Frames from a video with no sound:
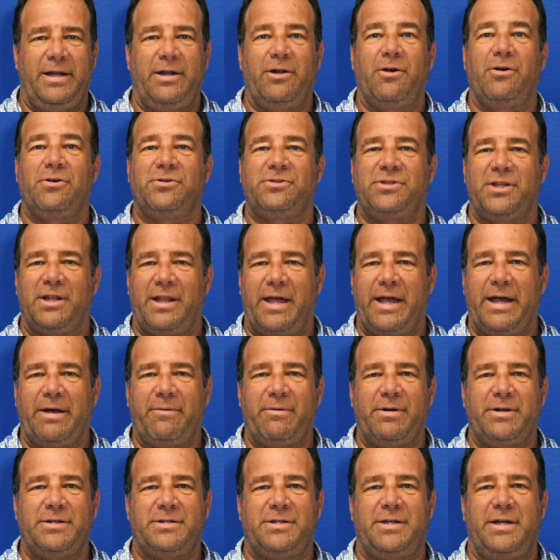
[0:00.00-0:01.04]
knows the
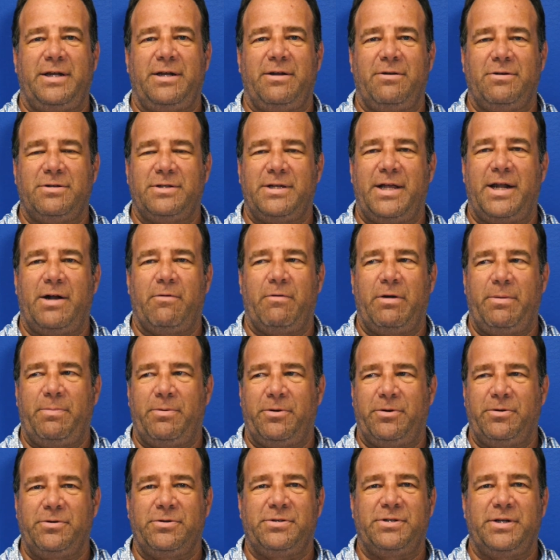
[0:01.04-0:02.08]
language and he knows how to
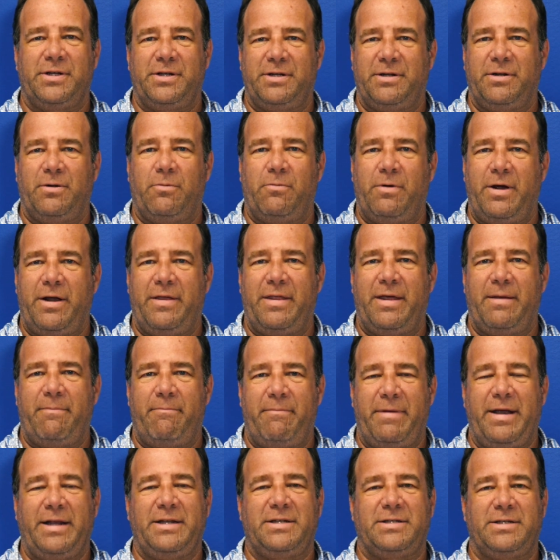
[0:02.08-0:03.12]
reproduce it in a way that
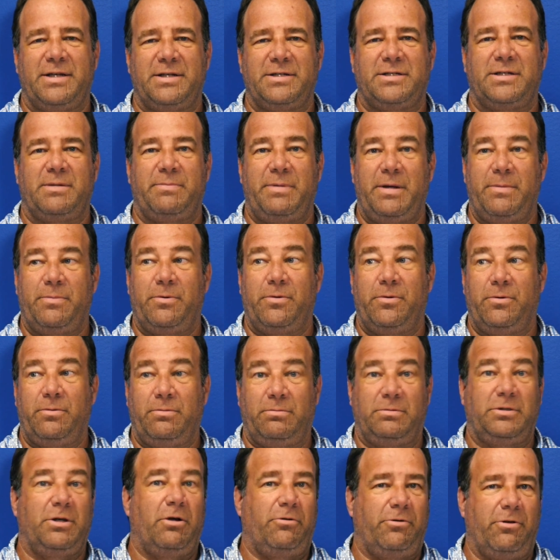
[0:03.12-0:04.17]
made sense to people who
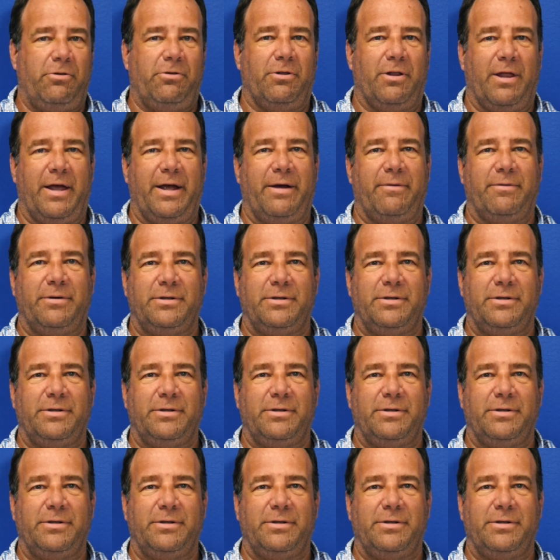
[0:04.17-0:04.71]
don't know the language.